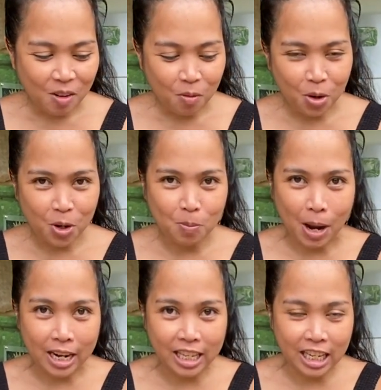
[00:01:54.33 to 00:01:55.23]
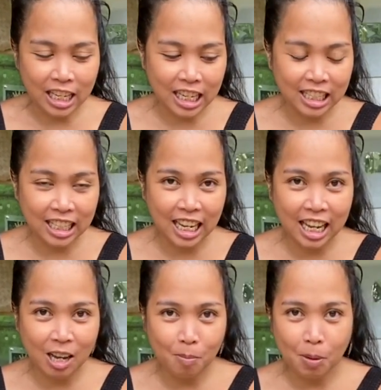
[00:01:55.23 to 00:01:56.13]
for marinating kasi
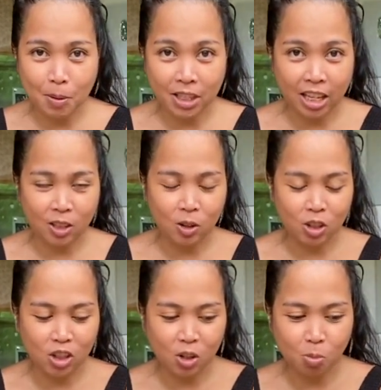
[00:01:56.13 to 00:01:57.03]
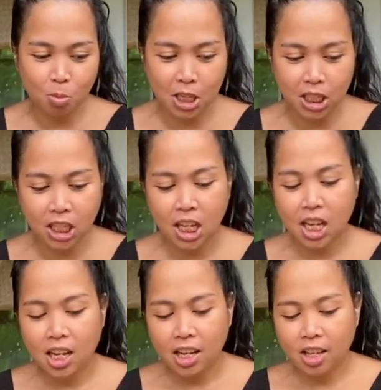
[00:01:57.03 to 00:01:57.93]
nakakapagpatender siya ng meat.
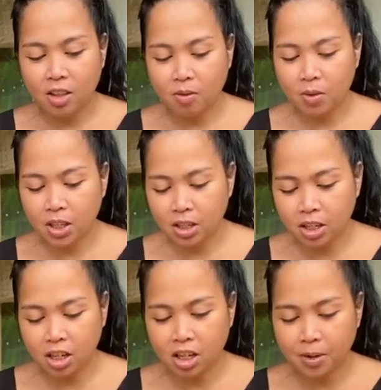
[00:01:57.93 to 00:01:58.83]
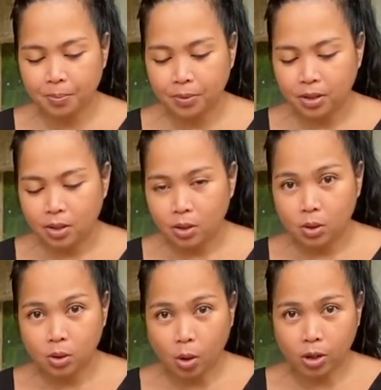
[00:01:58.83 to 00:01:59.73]
And then, vinegar,
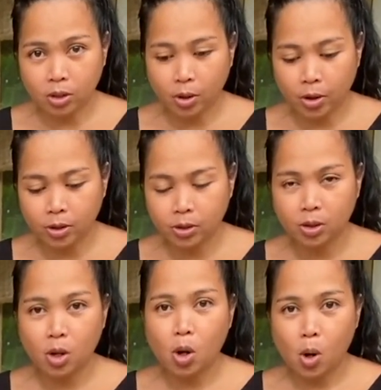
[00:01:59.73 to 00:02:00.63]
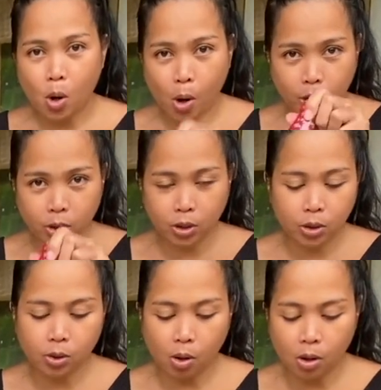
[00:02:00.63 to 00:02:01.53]
soy sauce,
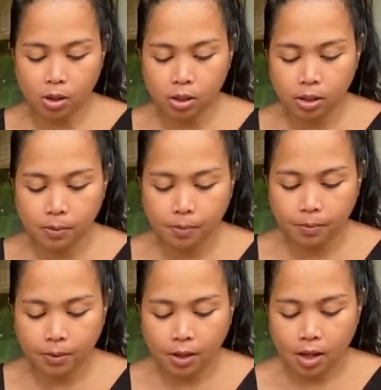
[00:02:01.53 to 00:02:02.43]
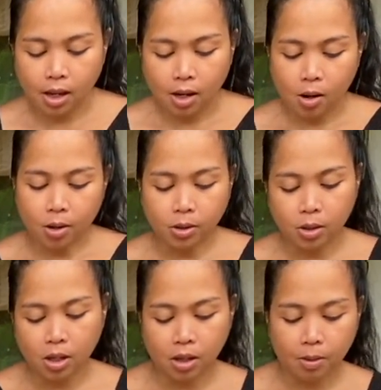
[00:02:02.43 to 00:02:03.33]
oyster sauce. Also
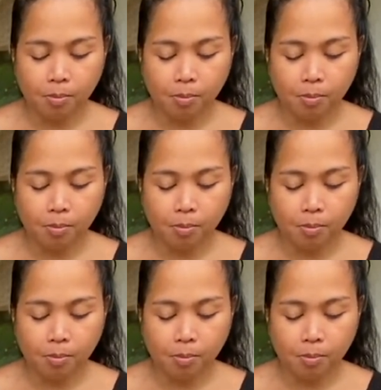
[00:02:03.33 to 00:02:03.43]
the